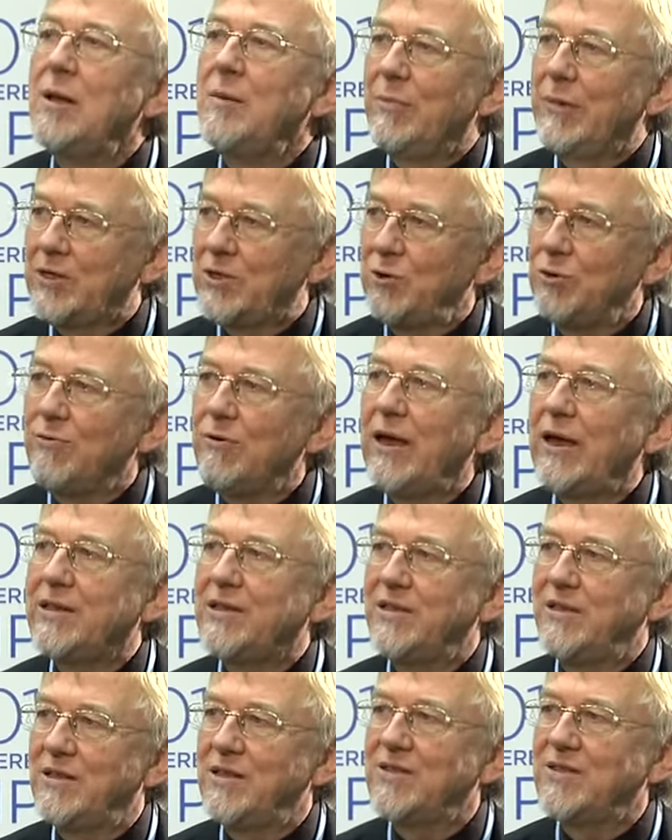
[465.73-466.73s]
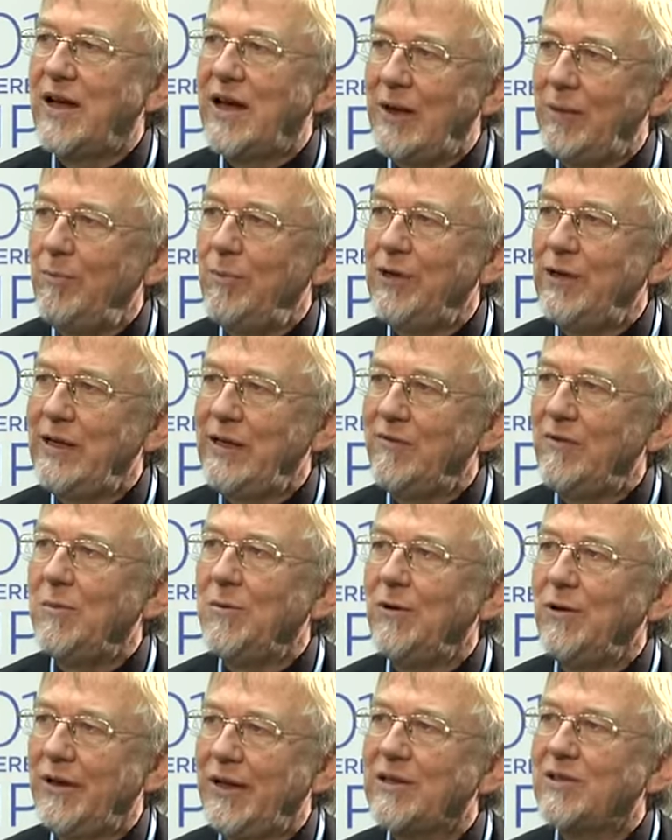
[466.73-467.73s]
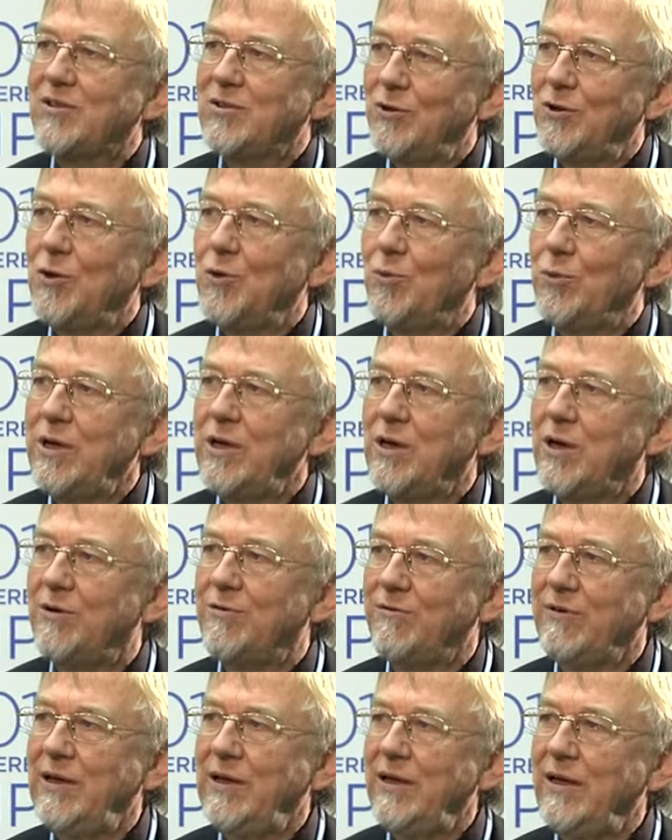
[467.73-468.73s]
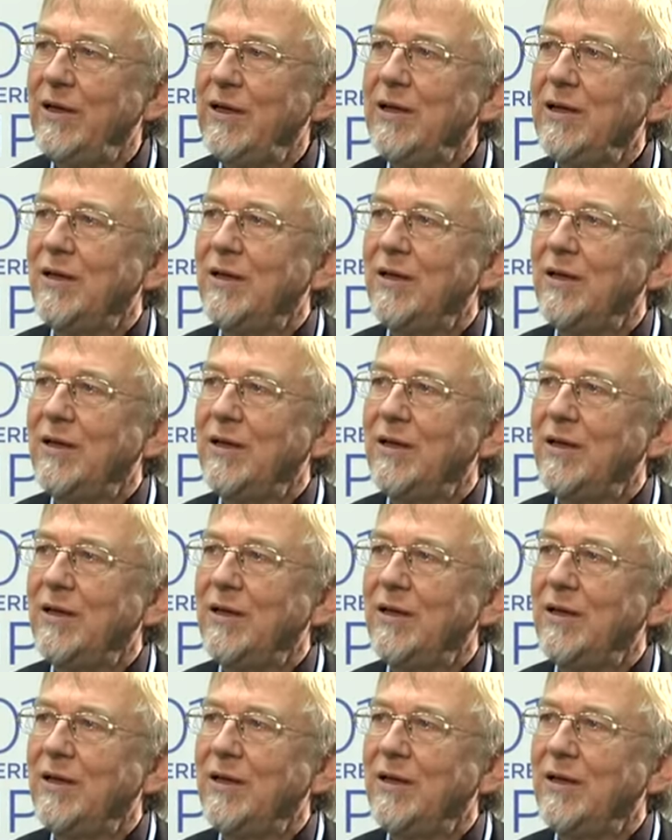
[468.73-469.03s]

But you're right, it is unbelievable that, we are really,